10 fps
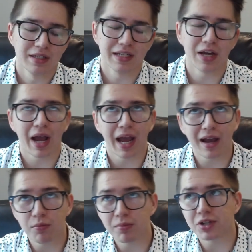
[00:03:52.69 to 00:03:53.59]
Now,
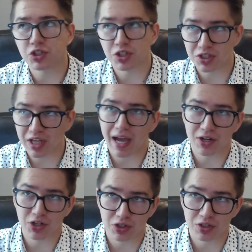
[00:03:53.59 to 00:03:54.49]
how much this
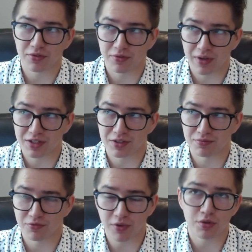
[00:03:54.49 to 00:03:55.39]
actually affects
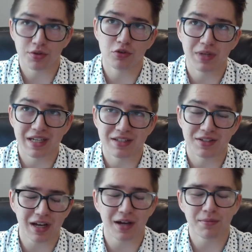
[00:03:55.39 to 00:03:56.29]
volume is
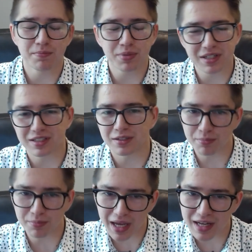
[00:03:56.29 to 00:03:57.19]
a bit
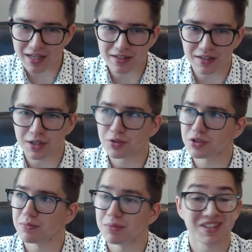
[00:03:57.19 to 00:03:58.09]
debated, and there's
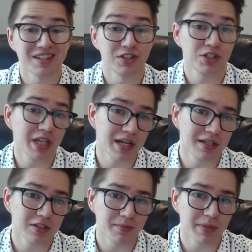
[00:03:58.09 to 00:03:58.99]
some
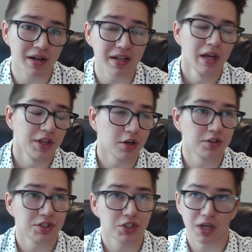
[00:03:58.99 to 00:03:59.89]
misunderstandings about it. There are
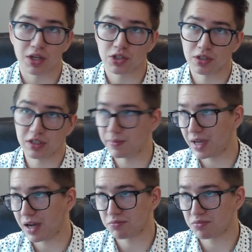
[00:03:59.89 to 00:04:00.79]
discussions
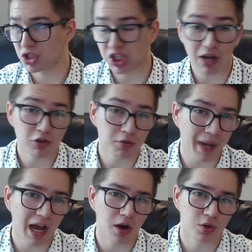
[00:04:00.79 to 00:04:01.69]
about sound
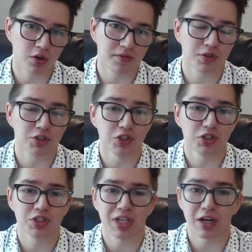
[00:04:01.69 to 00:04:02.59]
power
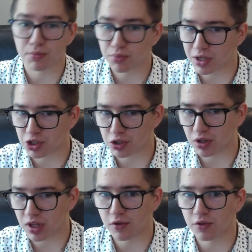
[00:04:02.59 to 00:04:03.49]
versus sound pressure
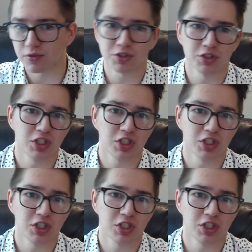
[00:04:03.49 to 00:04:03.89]
level versus